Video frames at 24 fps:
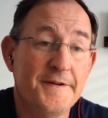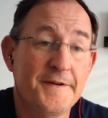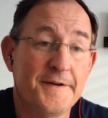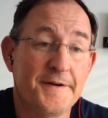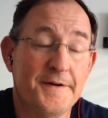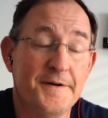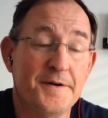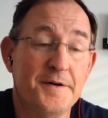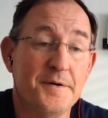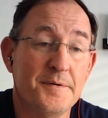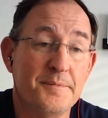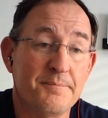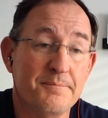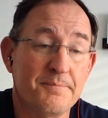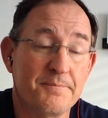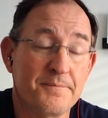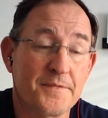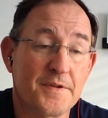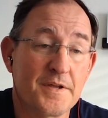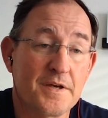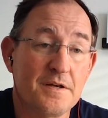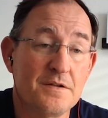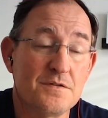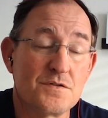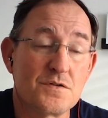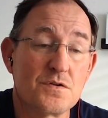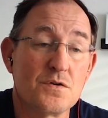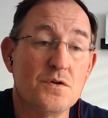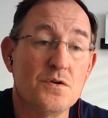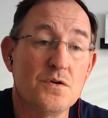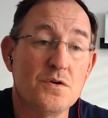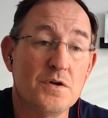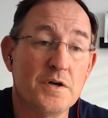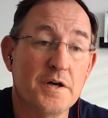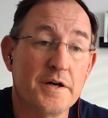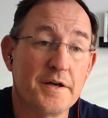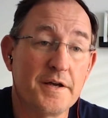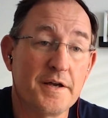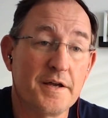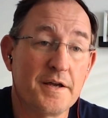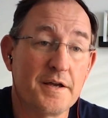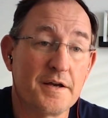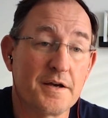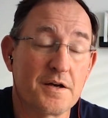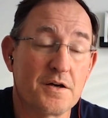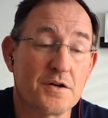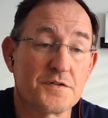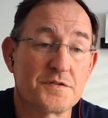And so
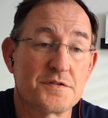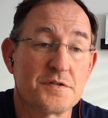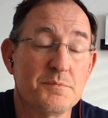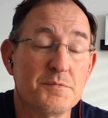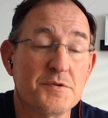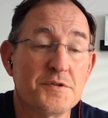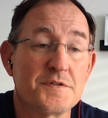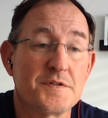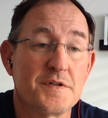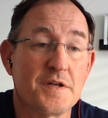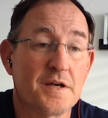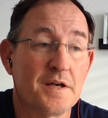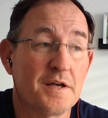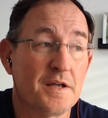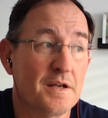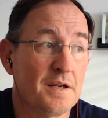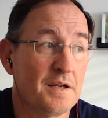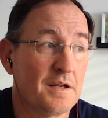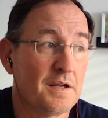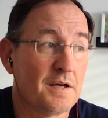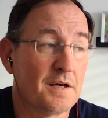customers that